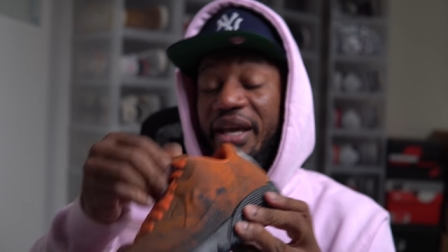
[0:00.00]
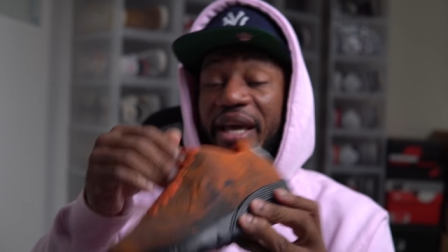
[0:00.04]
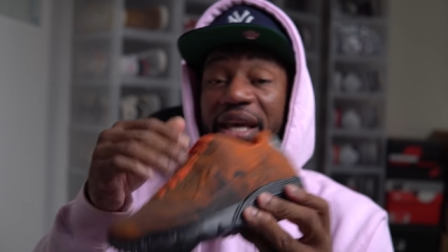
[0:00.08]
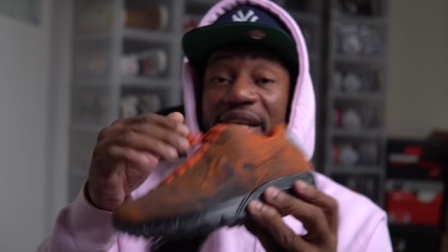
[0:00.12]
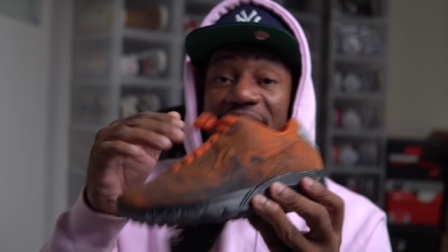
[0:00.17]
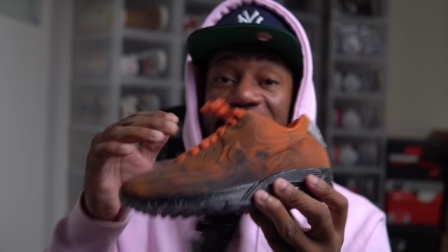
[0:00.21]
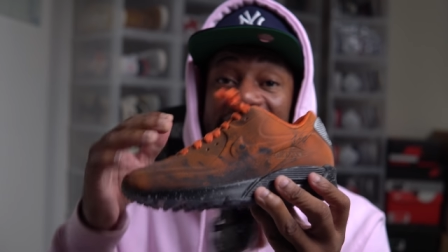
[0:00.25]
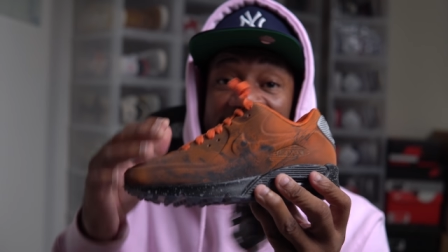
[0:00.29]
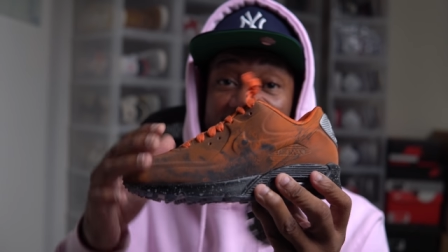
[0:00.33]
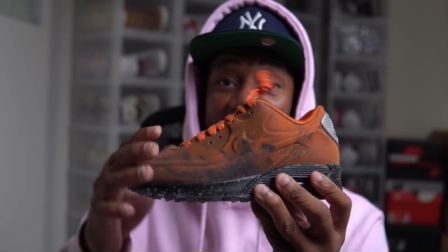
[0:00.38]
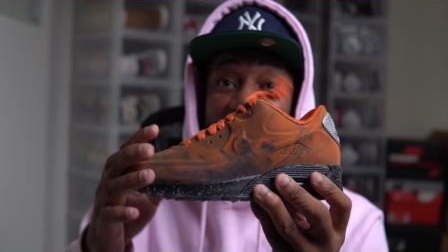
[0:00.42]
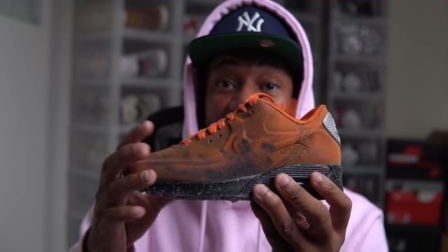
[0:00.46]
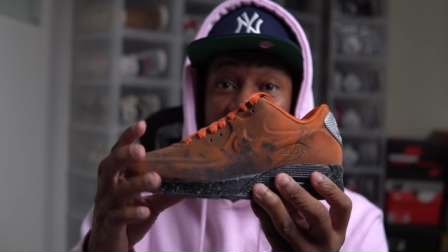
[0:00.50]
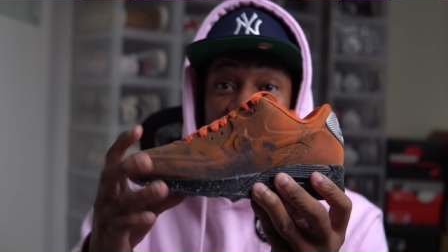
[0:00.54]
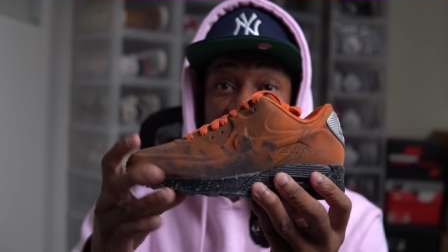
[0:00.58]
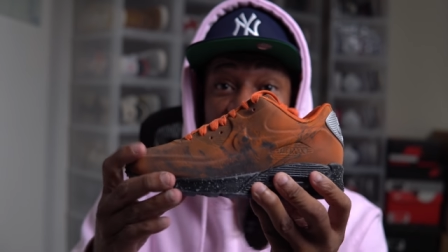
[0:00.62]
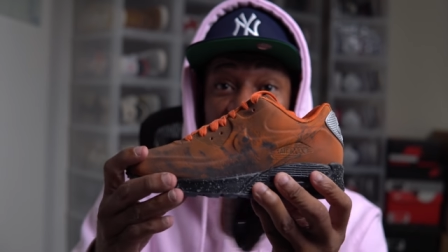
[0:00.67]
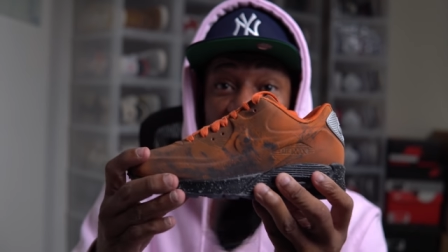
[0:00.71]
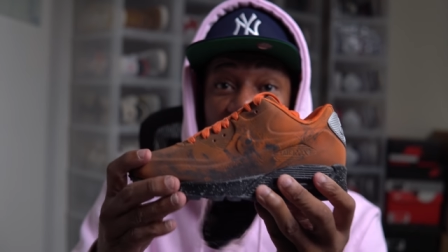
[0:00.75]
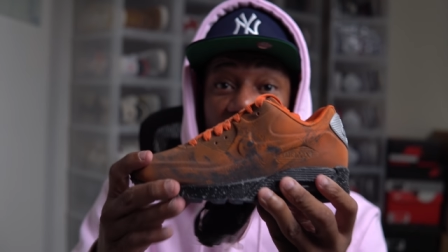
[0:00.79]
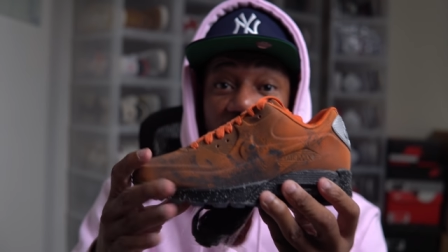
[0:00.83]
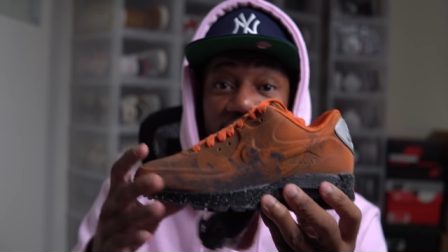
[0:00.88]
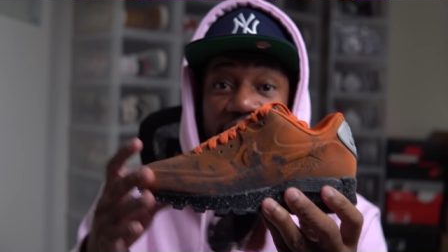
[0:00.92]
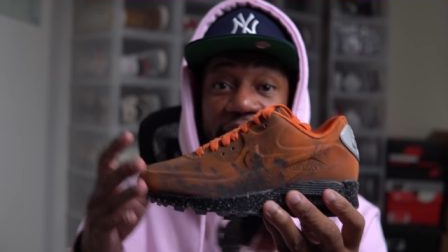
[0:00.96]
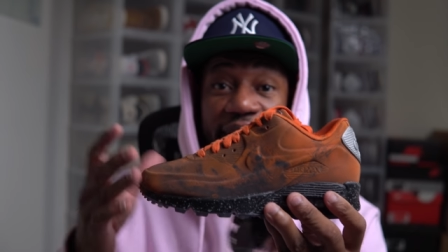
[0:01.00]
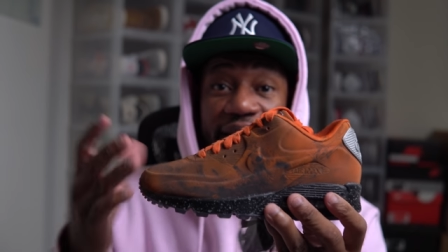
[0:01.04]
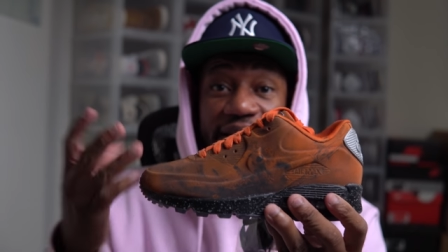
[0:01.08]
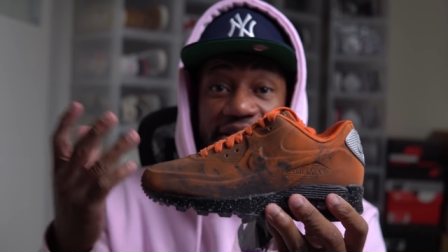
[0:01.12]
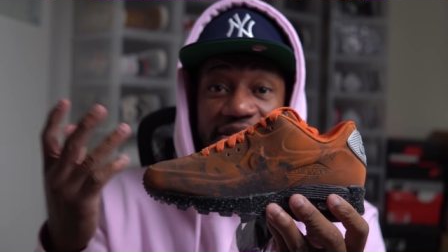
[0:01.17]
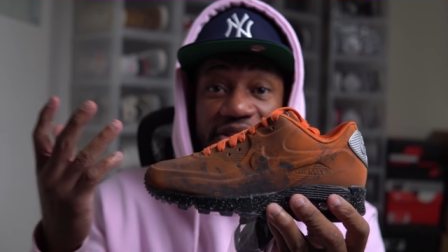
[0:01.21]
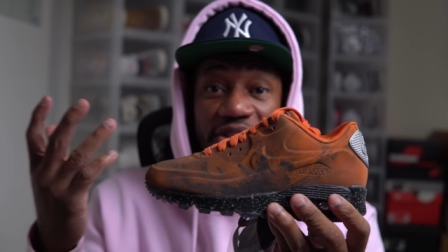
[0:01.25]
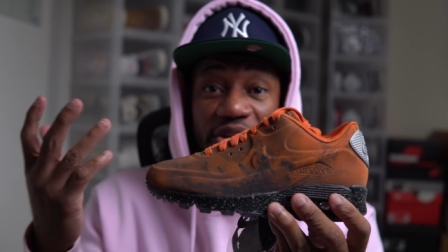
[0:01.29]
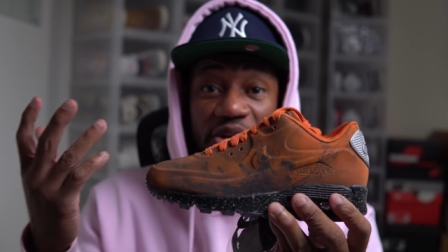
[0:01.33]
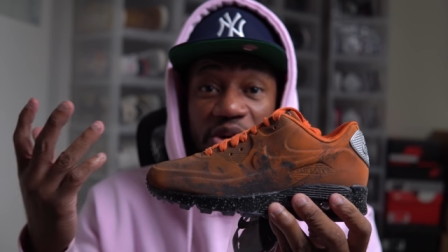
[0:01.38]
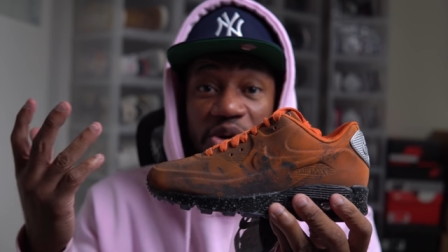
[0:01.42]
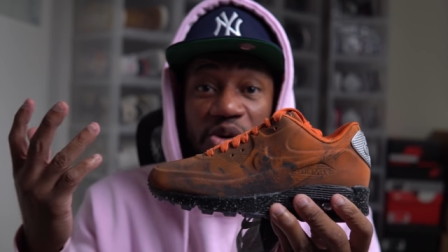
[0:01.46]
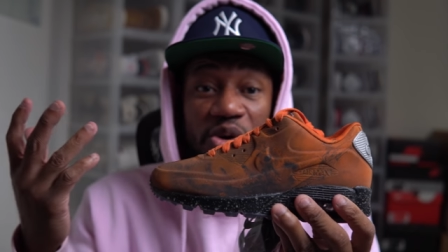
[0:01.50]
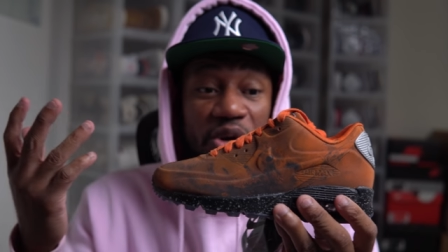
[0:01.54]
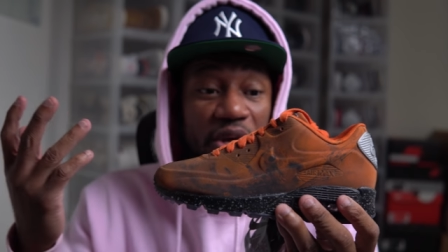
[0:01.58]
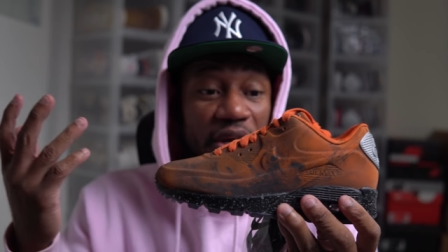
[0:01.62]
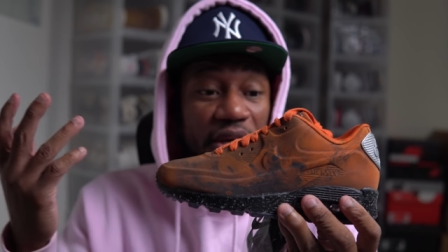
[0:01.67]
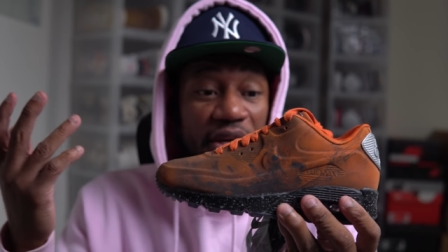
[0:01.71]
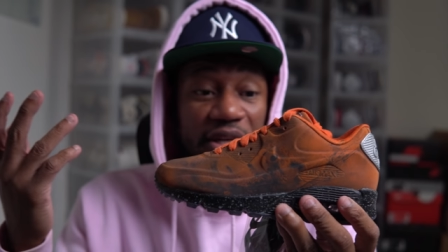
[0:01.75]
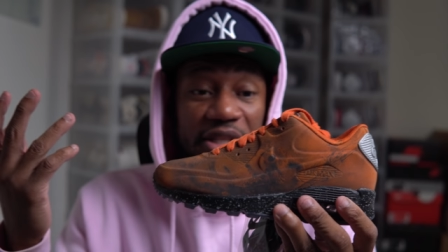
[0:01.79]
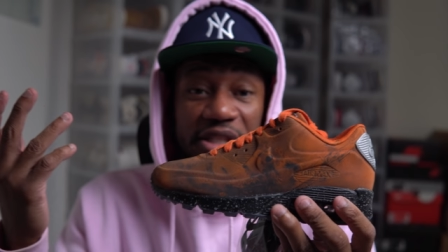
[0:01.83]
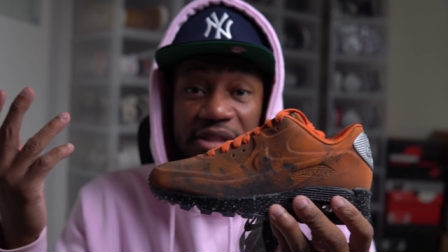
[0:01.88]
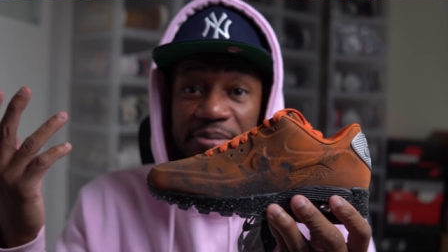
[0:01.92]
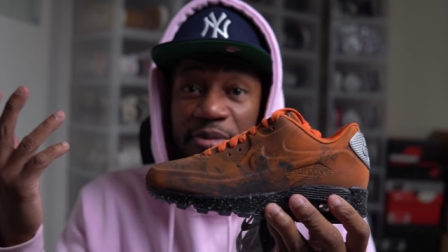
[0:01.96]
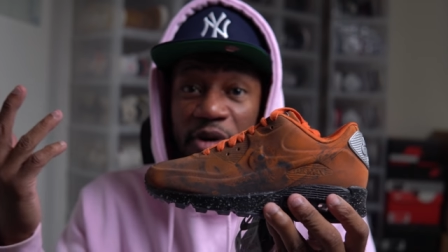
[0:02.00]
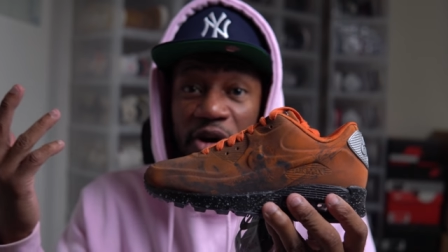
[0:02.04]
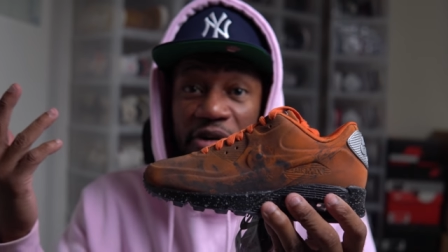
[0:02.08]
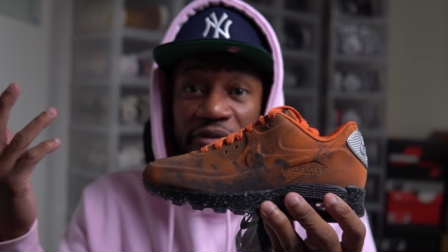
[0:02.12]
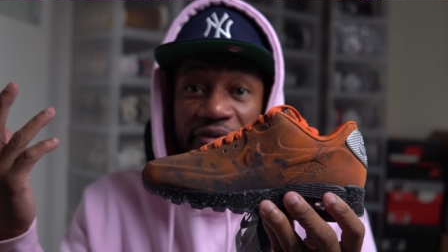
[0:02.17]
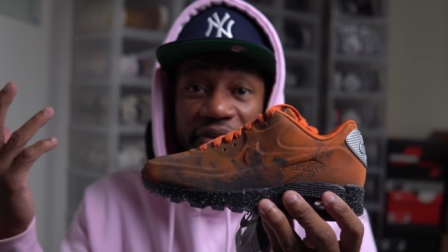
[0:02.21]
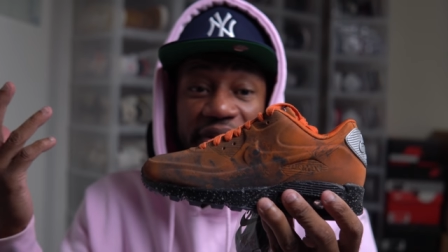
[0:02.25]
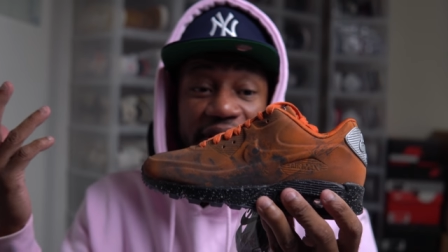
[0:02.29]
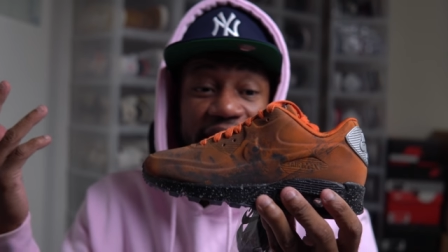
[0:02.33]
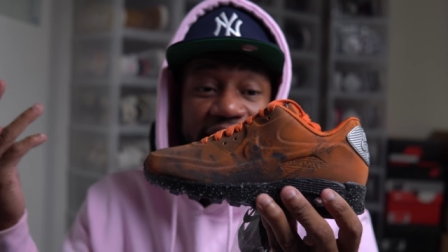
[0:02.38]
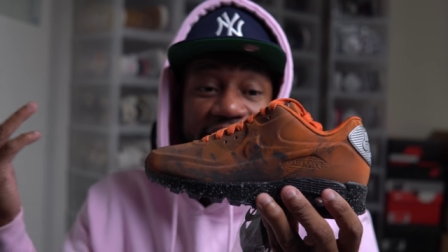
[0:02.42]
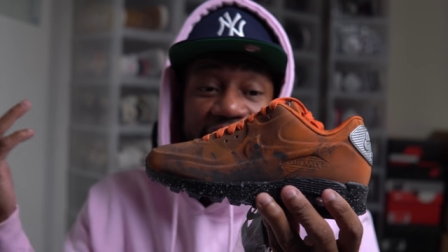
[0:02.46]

a size 4, man, so small feet